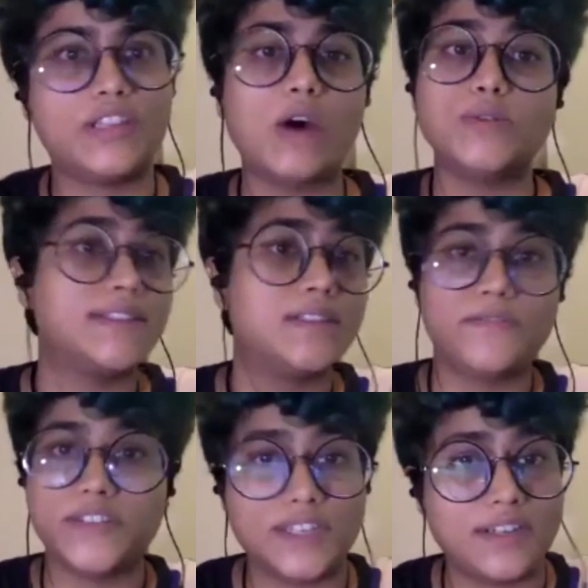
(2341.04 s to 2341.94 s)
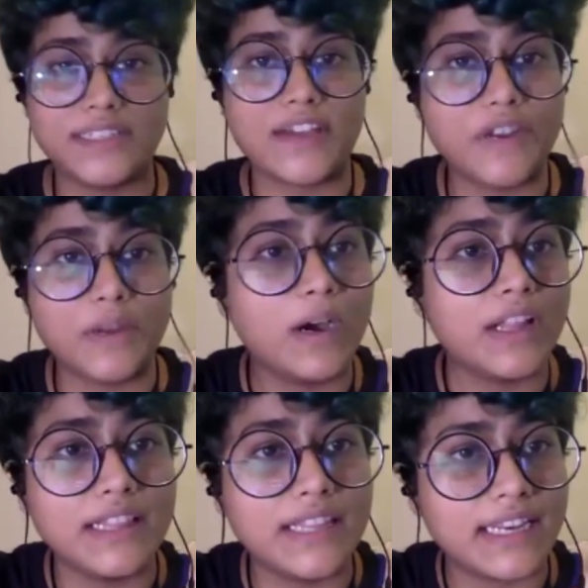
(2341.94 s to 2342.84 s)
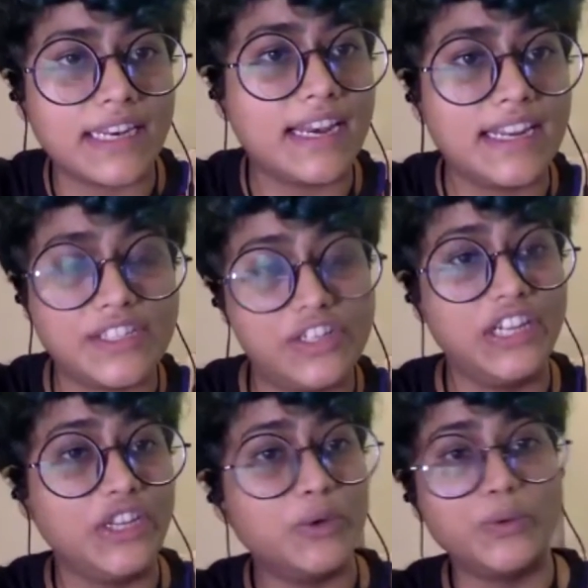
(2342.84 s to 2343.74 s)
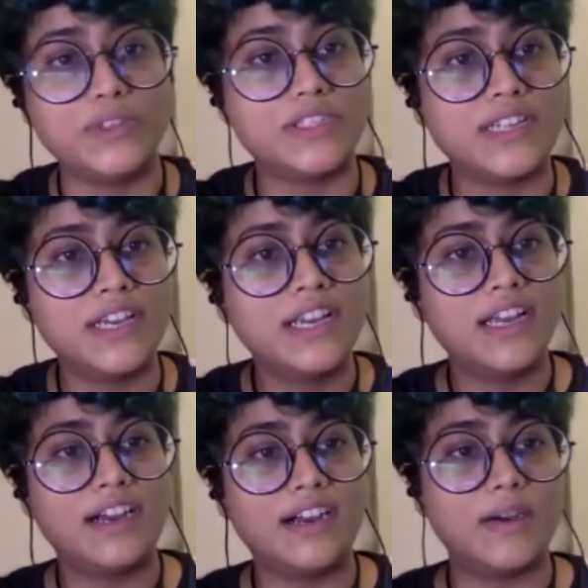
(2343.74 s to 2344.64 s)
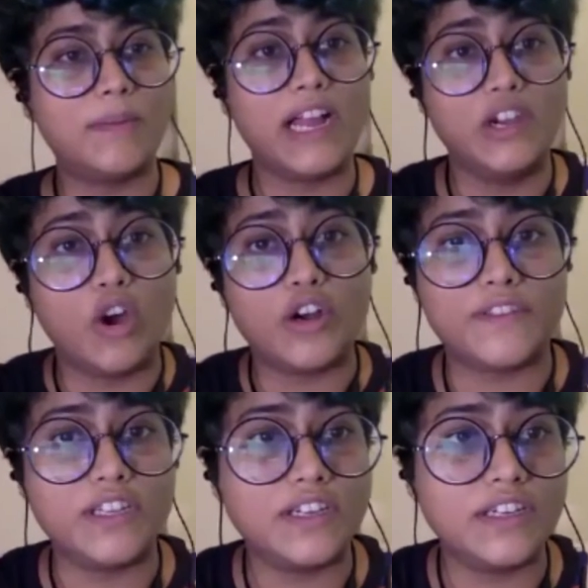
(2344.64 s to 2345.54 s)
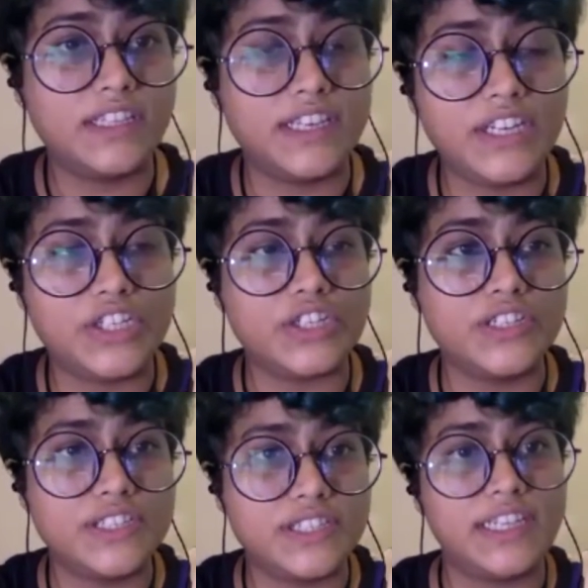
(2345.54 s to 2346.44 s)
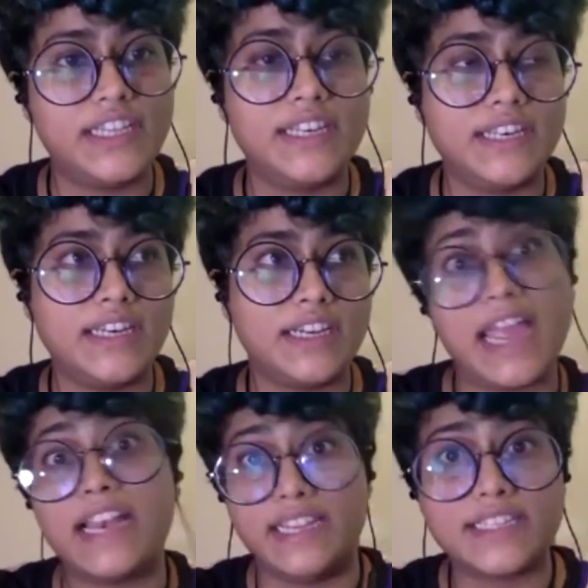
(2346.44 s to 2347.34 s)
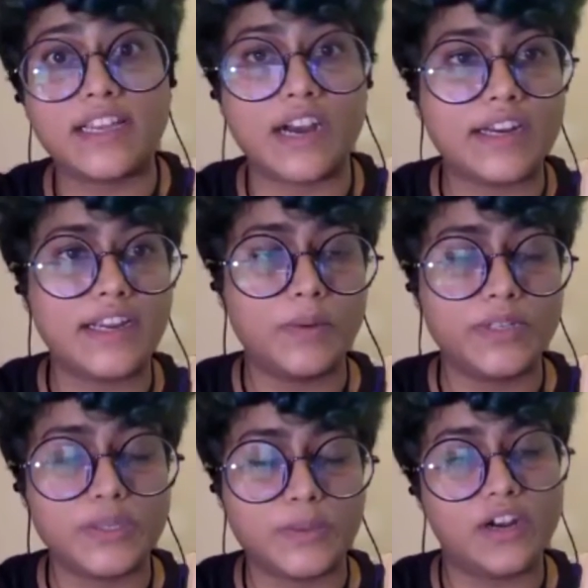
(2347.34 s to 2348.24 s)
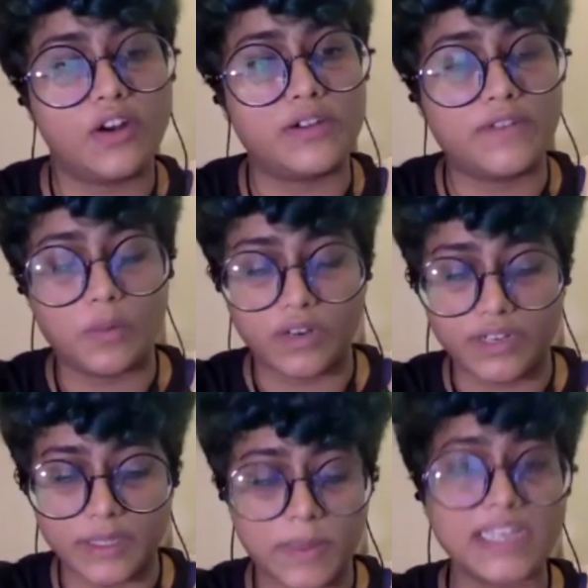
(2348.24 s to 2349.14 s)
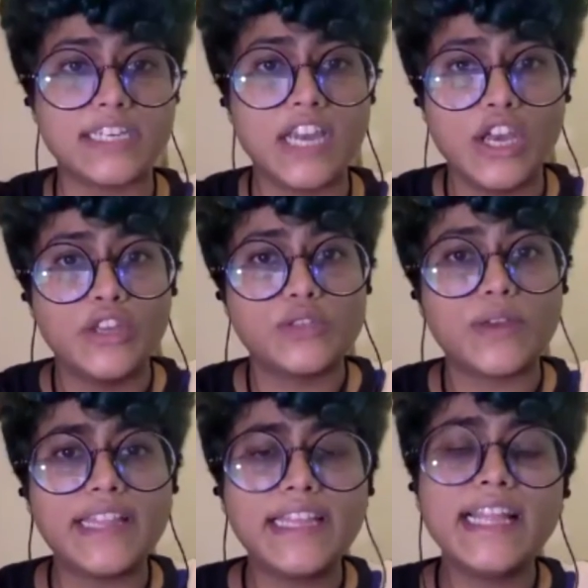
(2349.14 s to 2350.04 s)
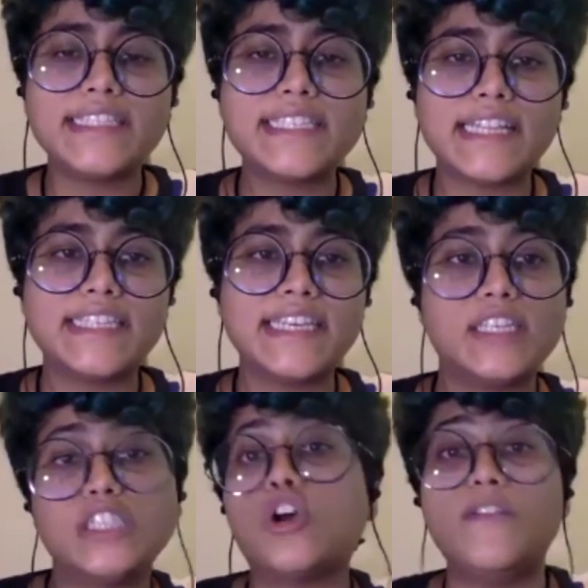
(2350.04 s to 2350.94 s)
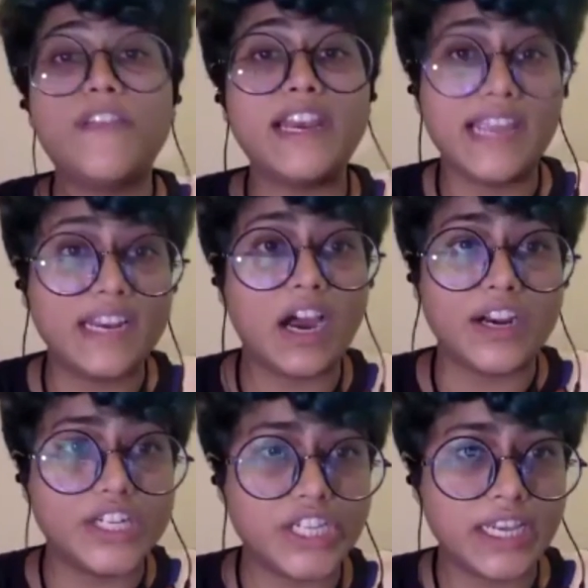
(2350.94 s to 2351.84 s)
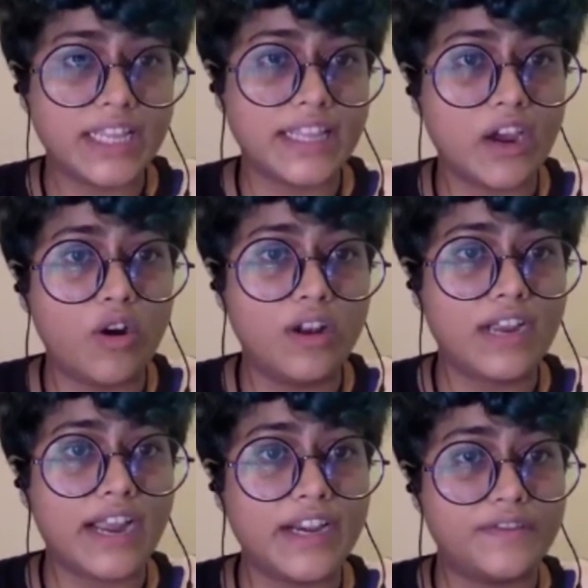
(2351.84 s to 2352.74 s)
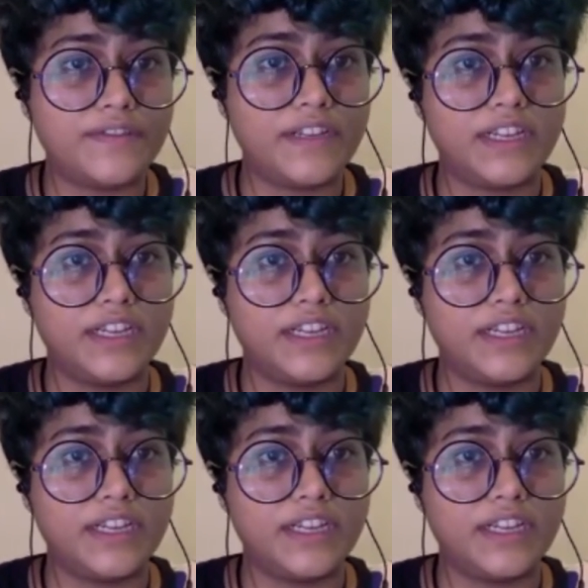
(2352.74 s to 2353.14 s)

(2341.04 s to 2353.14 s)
thousands of visitors every month, and is really used by a lot of the teachers in at least Karnataka, which is where a lot of our work is based. So I think it's all very encouraging, and they're all kind of